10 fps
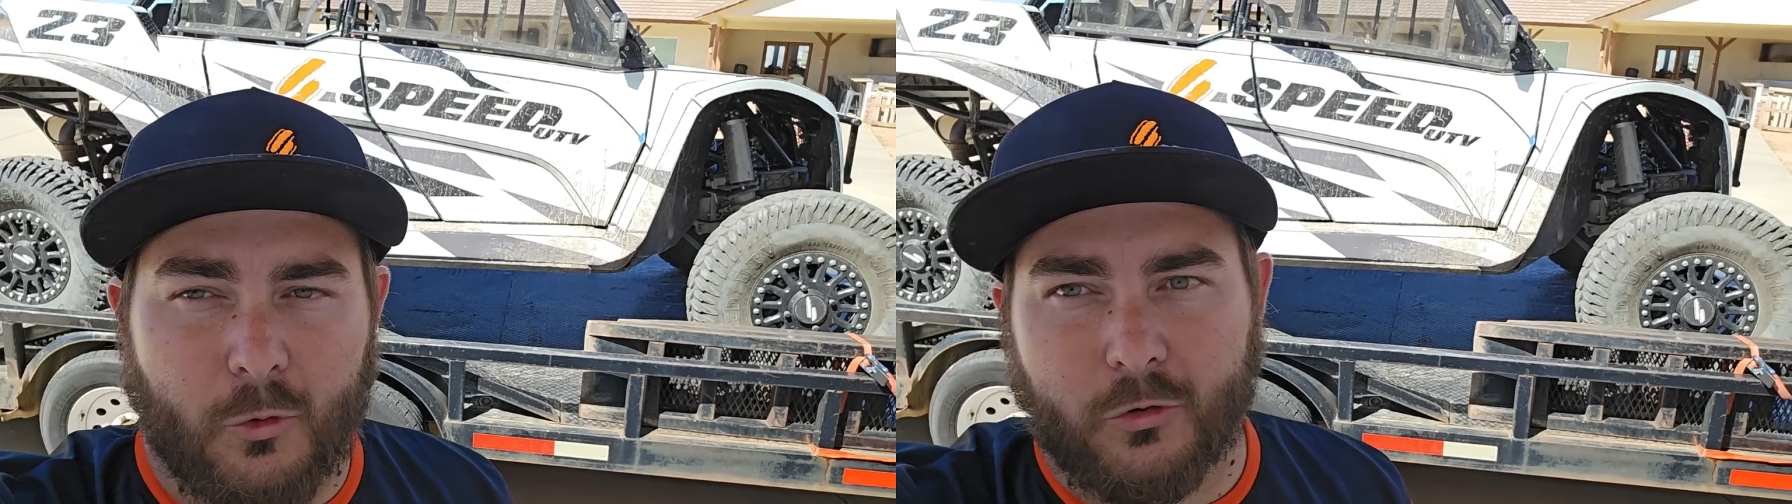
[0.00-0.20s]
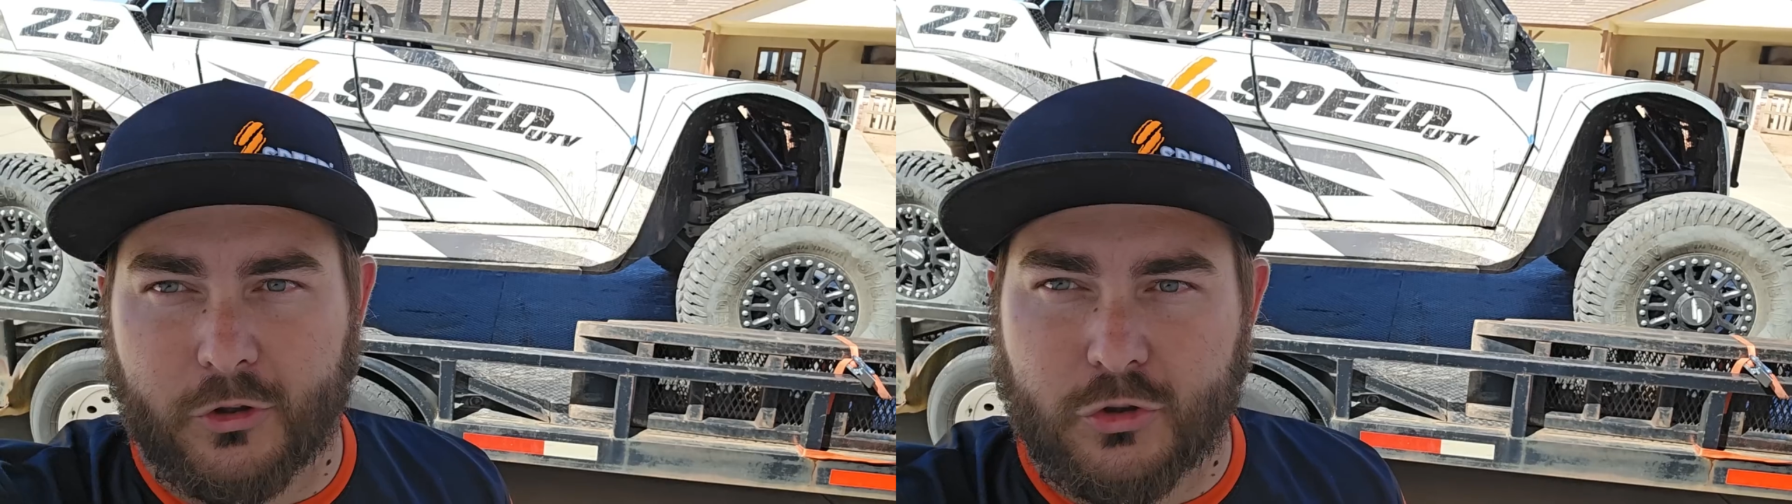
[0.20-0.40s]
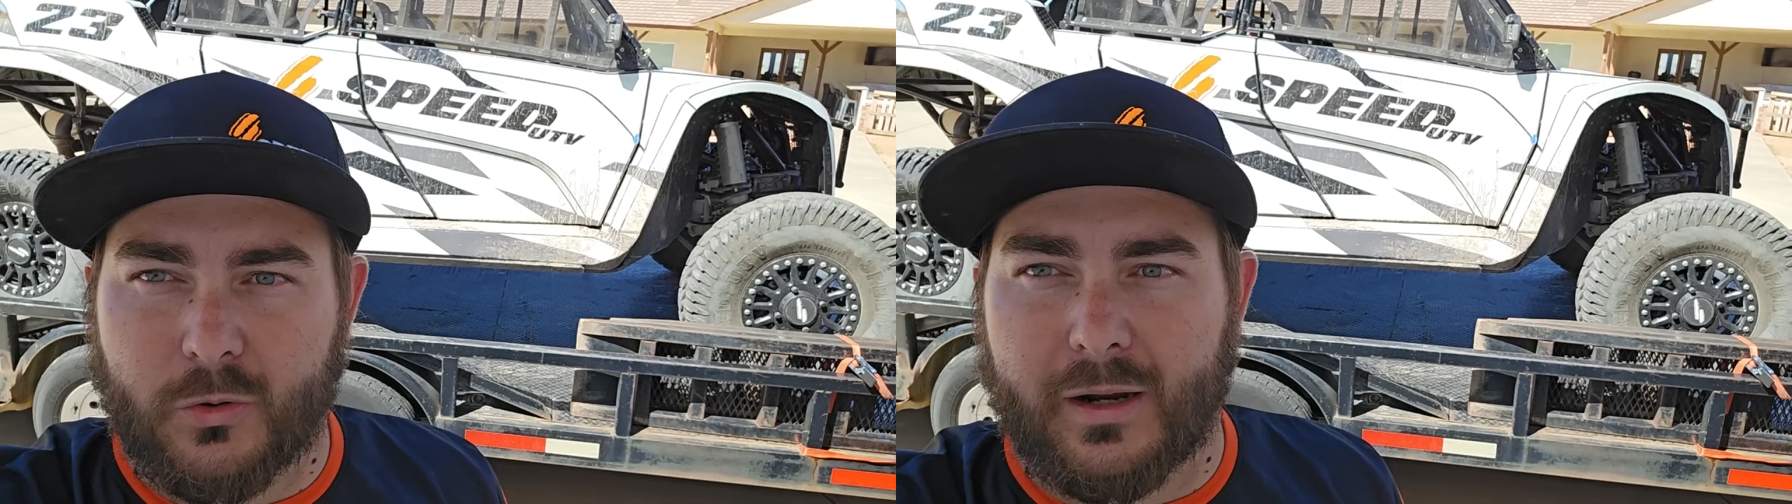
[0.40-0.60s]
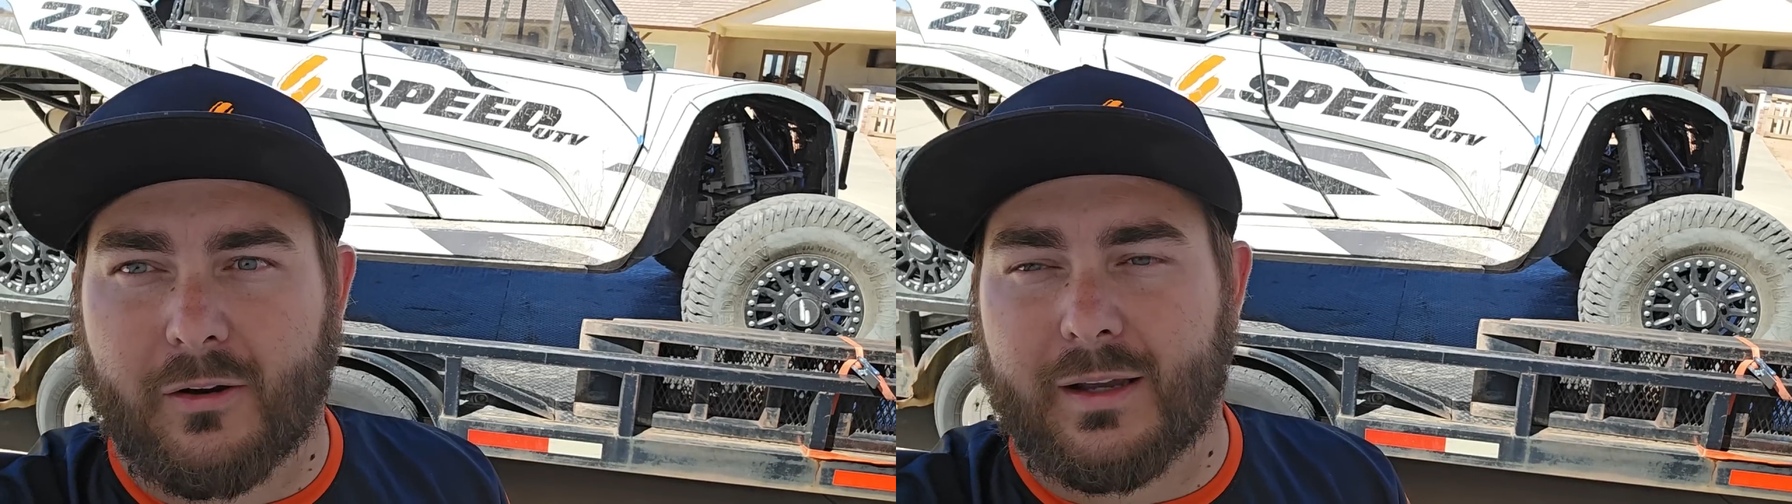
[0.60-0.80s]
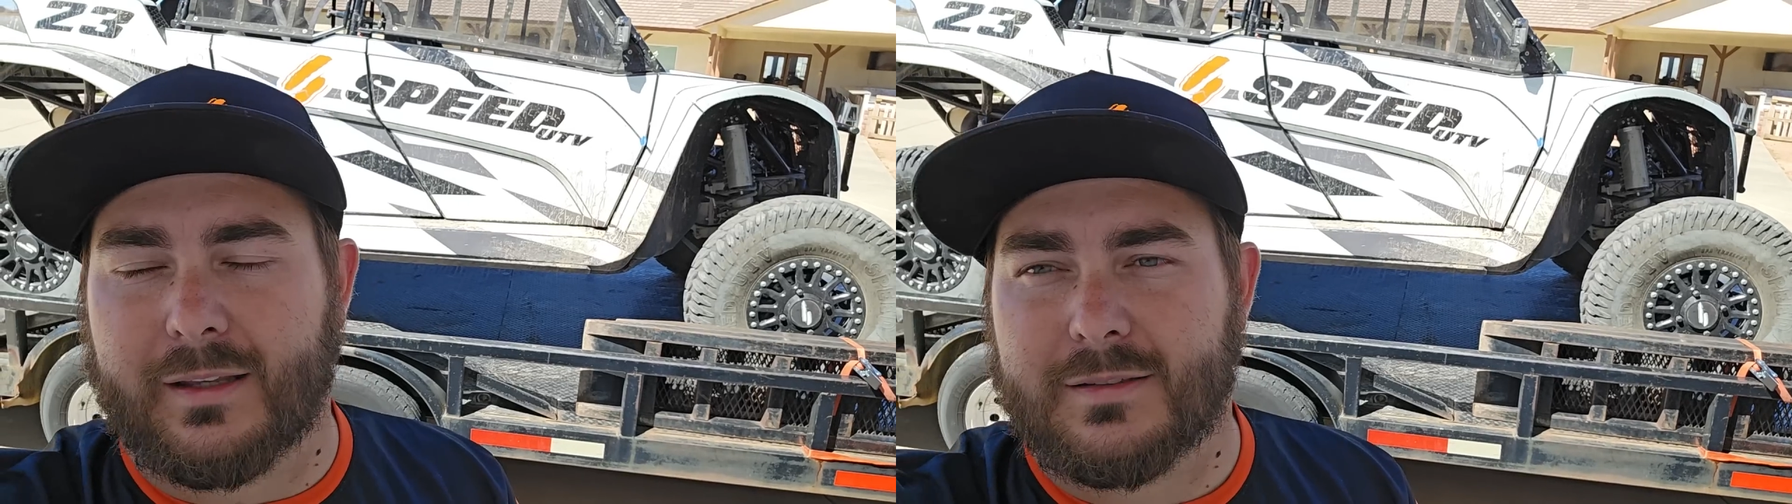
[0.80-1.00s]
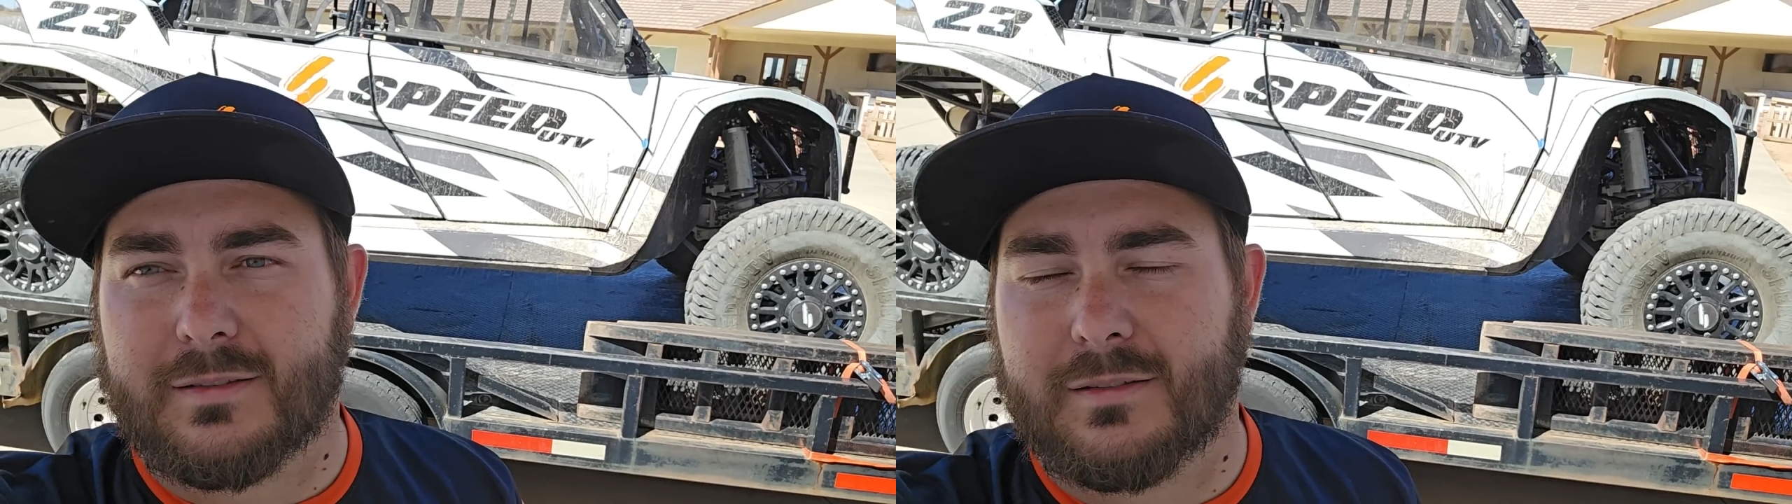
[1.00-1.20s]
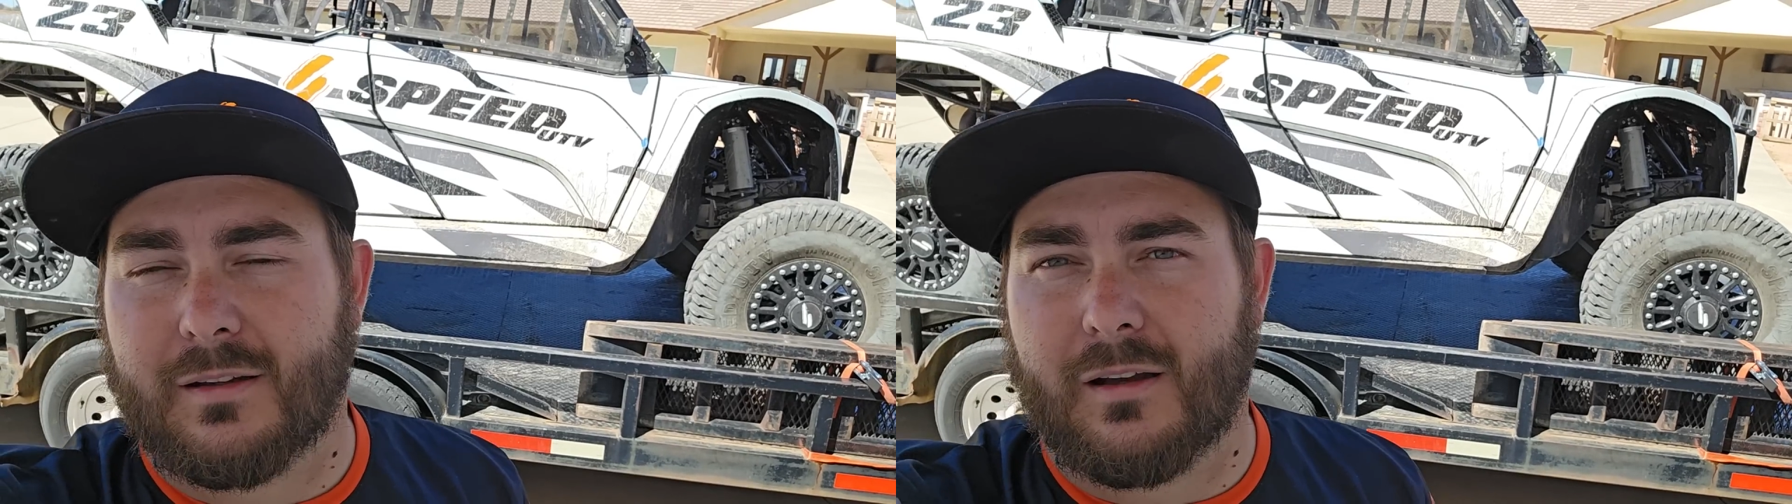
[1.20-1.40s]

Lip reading: or the trail, I guess,